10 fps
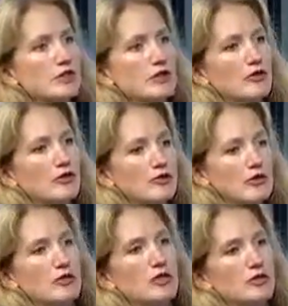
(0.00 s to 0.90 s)
But on the
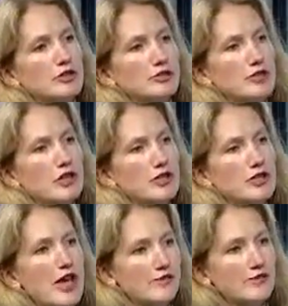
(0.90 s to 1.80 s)
stock market, the
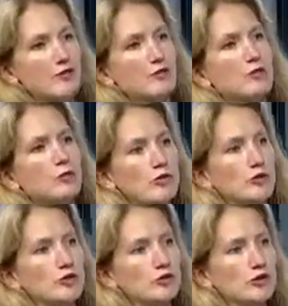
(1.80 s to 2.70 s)
majors haven't performed
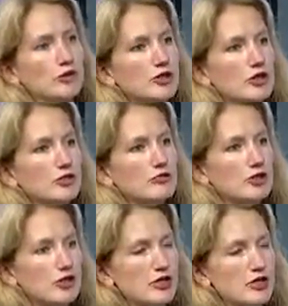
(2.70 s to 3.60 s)
that well. Total shareholder
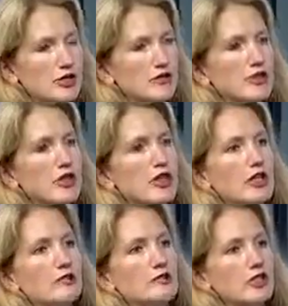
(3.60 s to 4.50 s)
returns aren't very
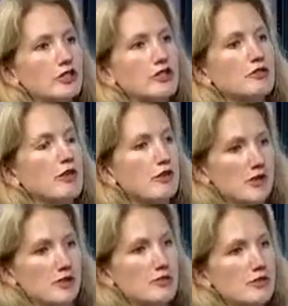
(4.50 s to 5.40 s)
high. Production
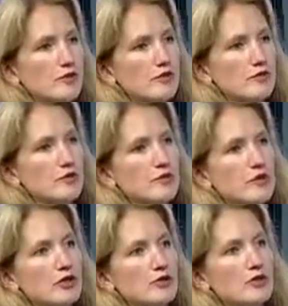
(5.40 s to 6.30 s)
growth hasn't been very good over the
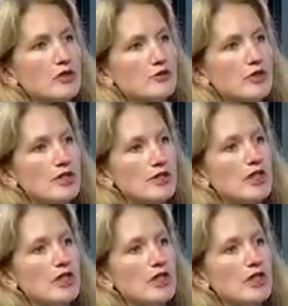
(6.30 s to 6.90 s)
past 5